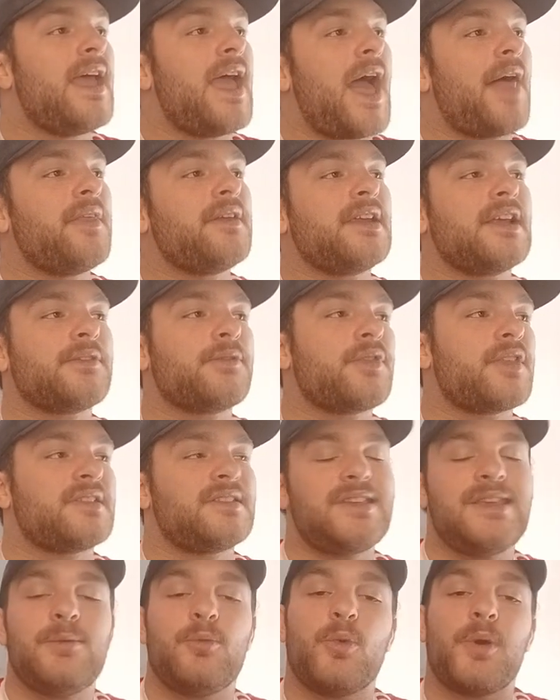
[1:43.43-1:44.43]
And then as for the
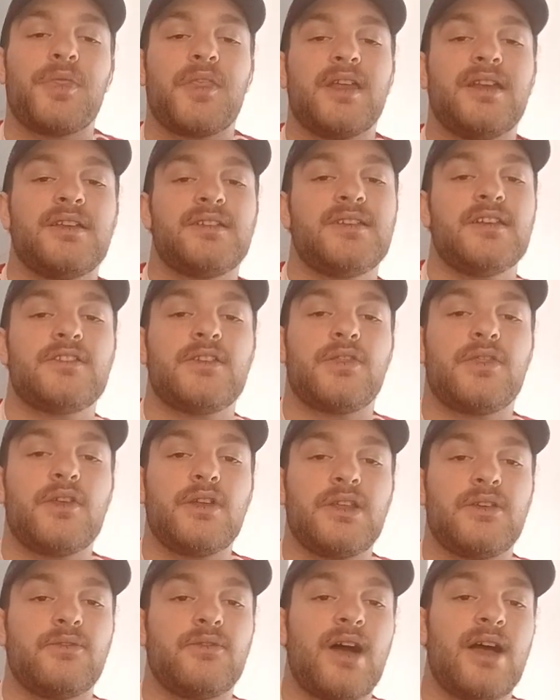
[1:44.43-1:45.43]
team width, it is set to
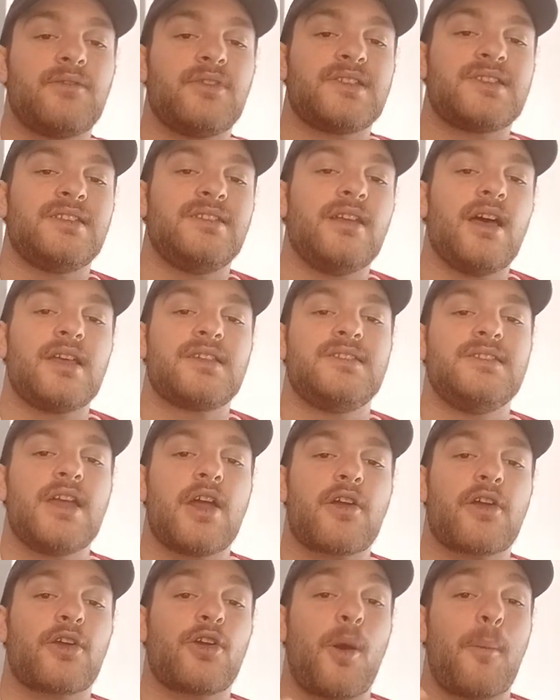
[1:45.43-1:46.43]
35. It's a nice,
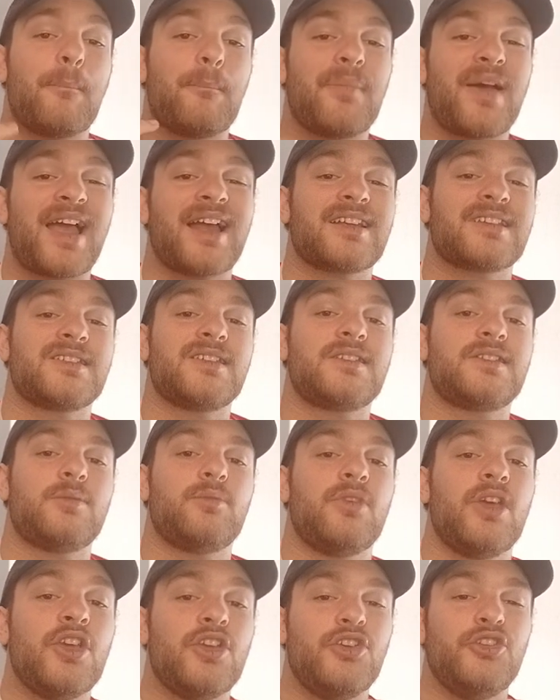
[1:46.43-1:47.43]
narrow, compact
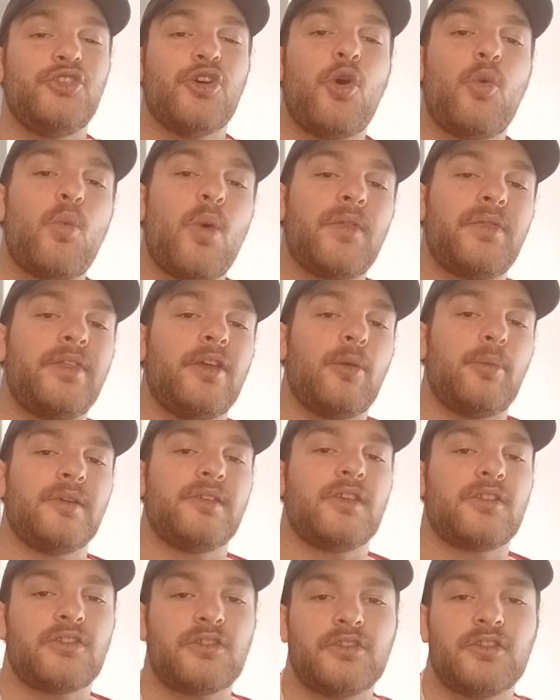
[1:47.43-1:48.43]
system. You don't want the
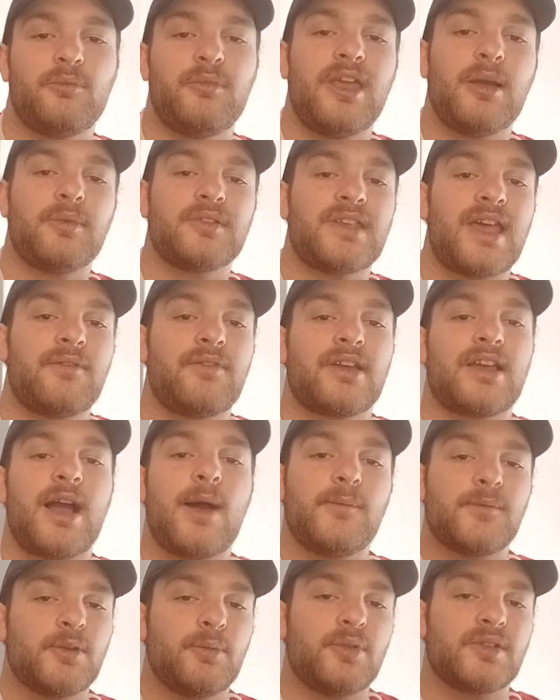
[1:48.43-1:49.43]
opposition to be able to have a
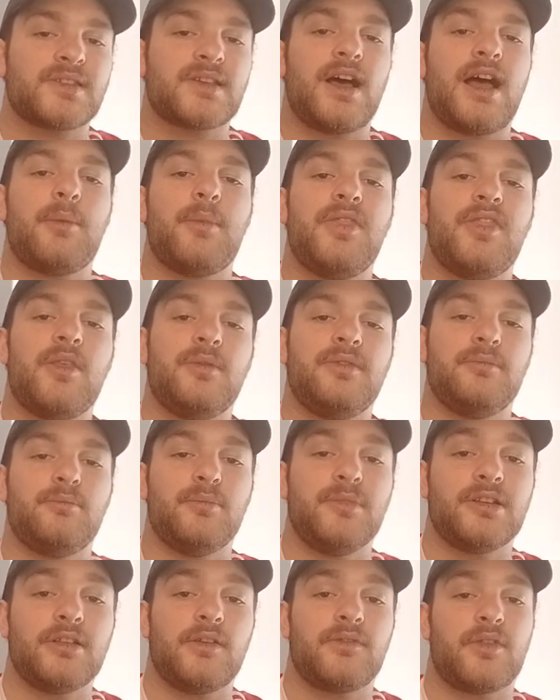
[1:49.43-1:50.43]
comfortable time in the
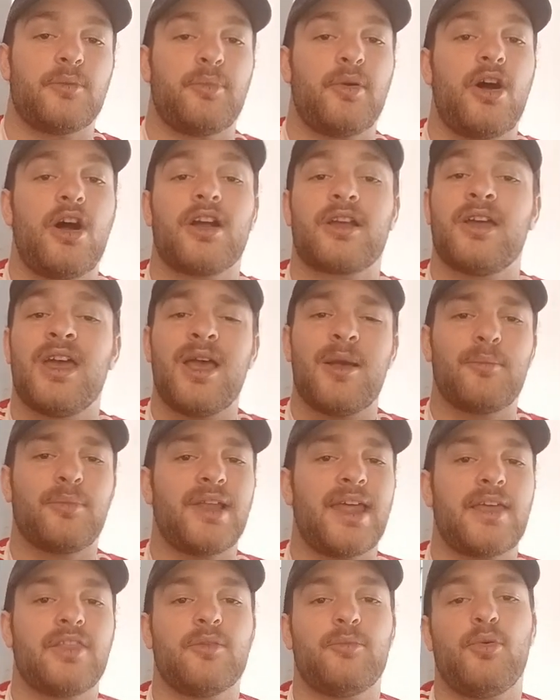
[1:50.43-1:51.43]
middle of the park
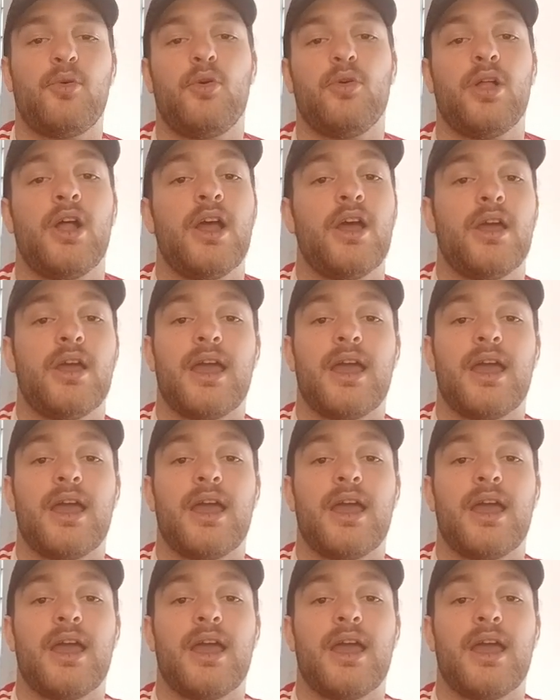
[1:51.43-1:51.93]
playing the ball.